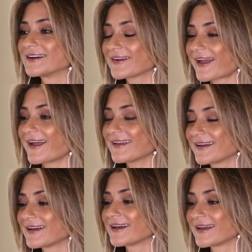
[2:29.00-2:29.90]
Yeah, like,
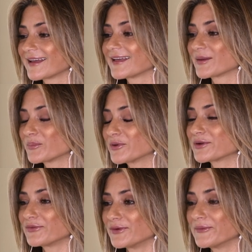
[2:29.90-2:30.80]
absolutely.
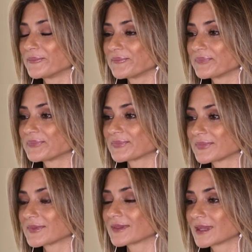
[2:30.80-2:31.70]
Beautiful. And I mean, and there were,
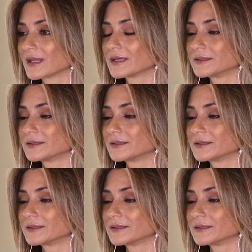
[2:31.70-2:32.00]
you know, and there